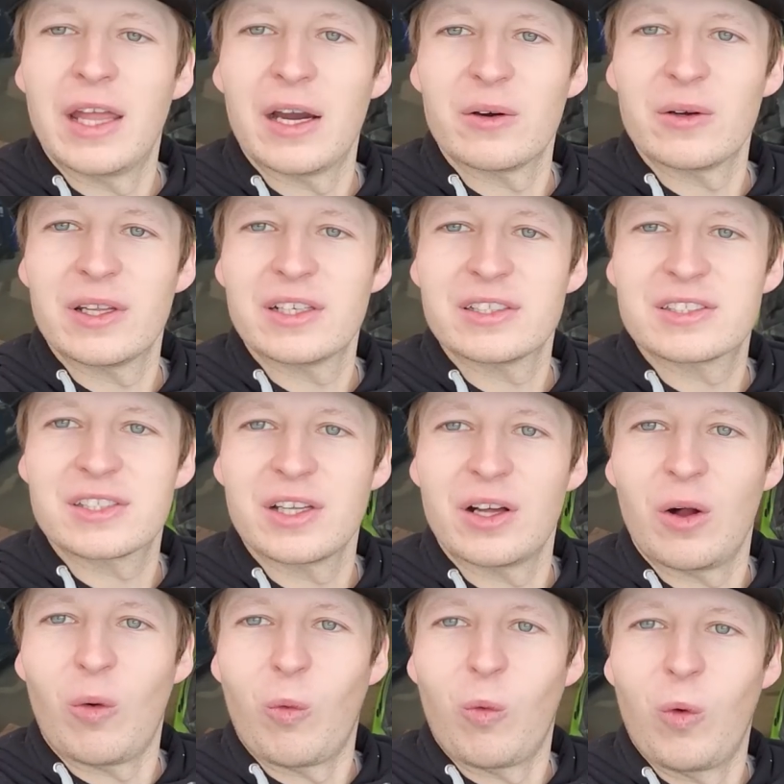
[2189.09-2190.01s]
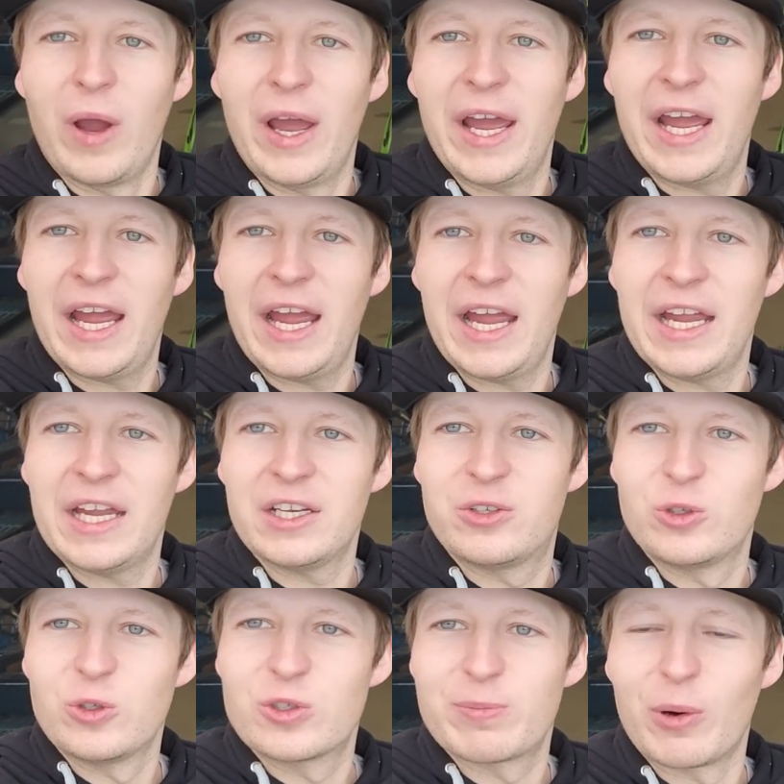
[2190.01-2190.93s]
Now, it is still way
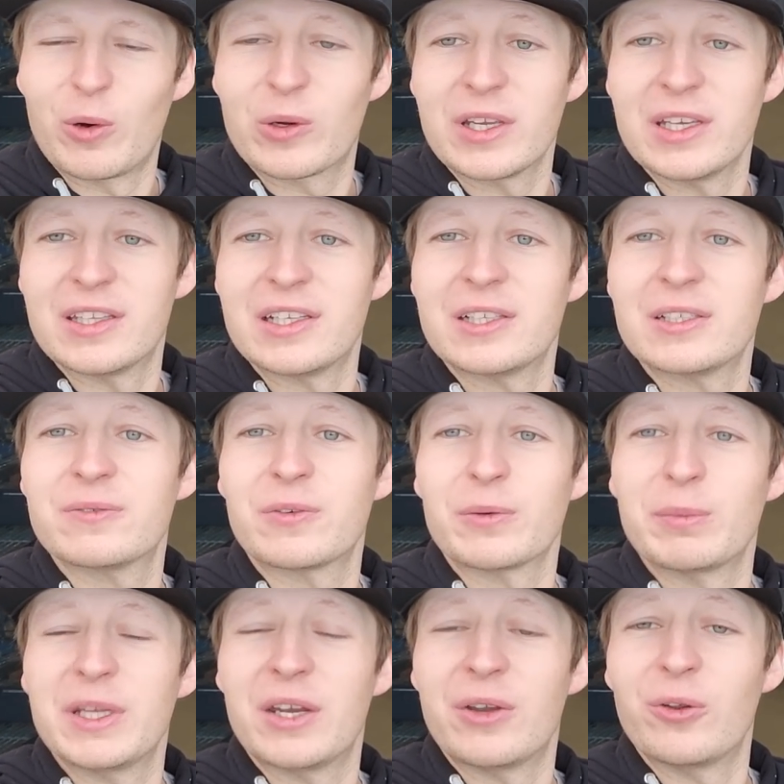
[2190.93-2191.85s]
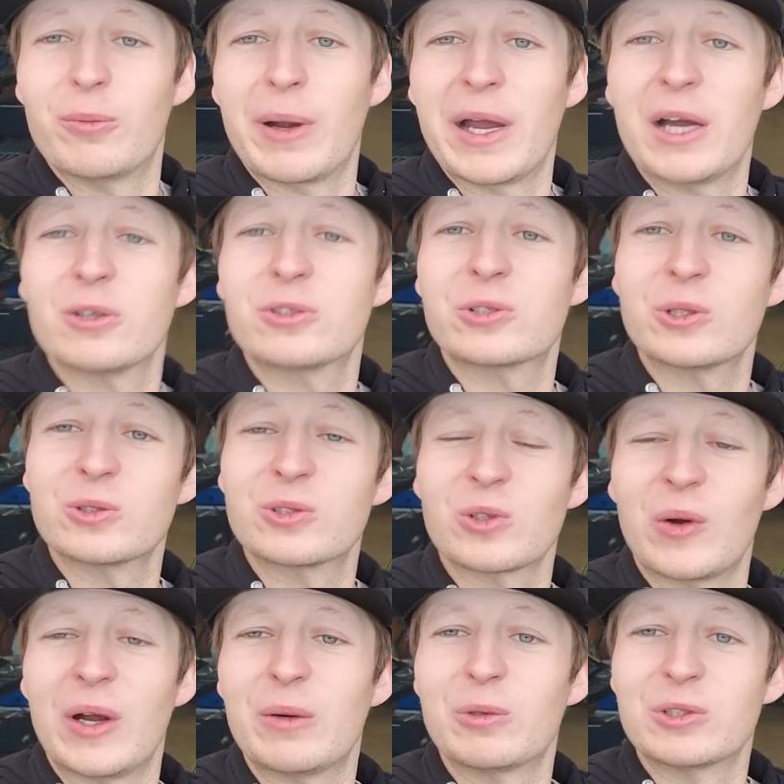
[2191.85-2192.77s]
too smoky in there for me to do my outro,
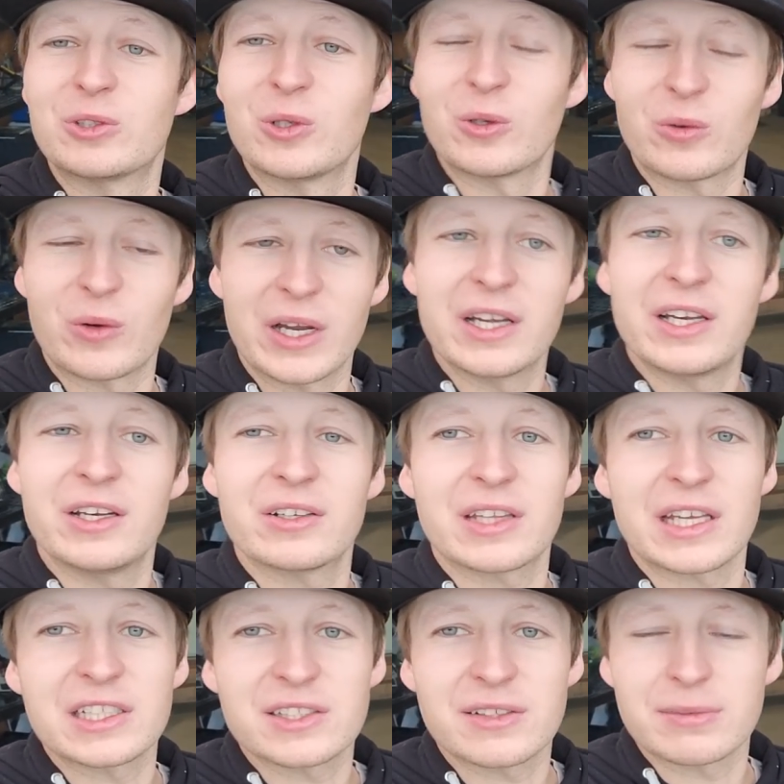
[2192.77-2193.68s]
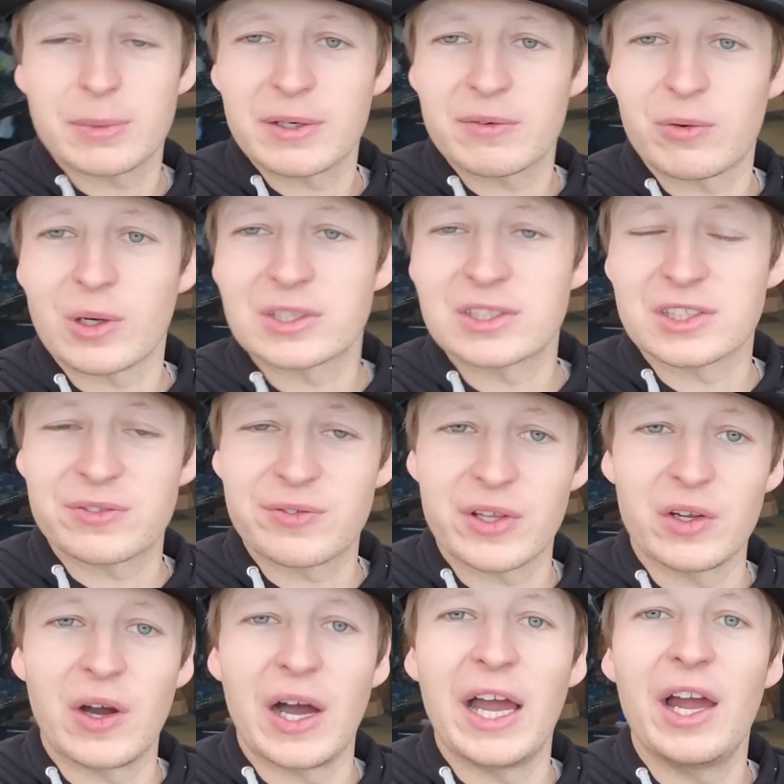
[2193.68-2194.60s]
so I will do it right here. Thanks everybody for watching this
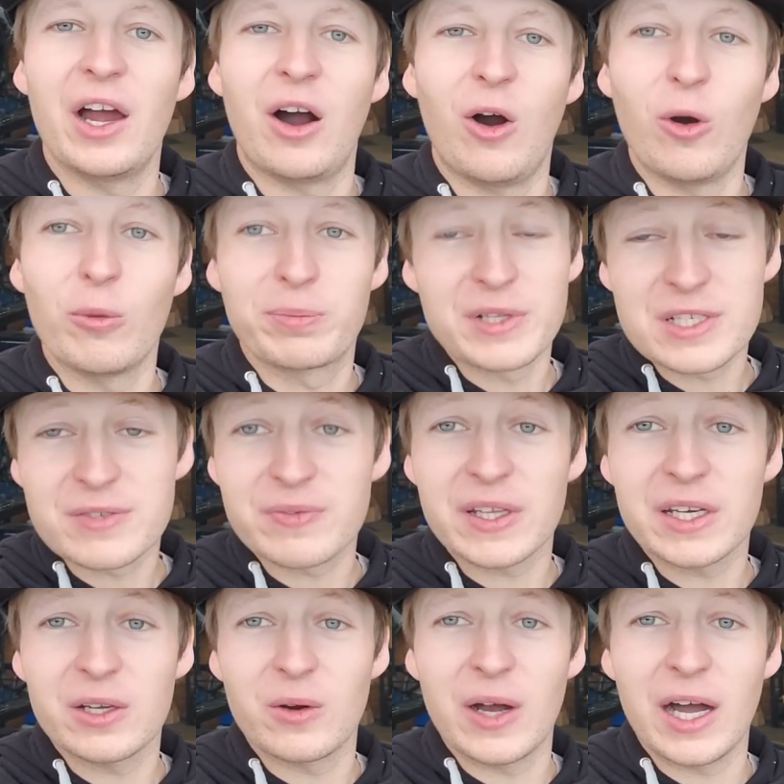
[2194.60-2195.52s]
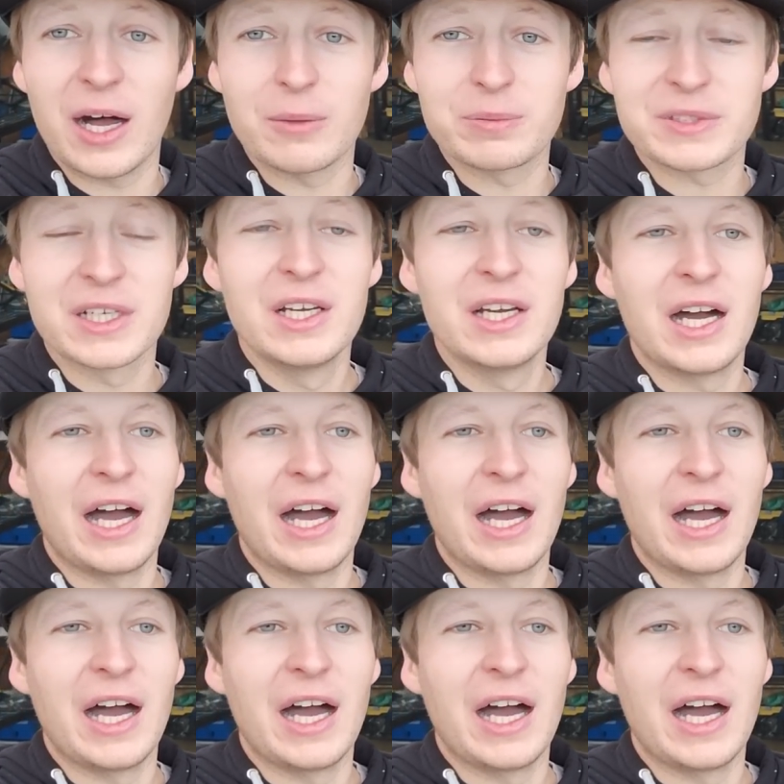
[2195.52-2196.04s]
video. I hope this video helps.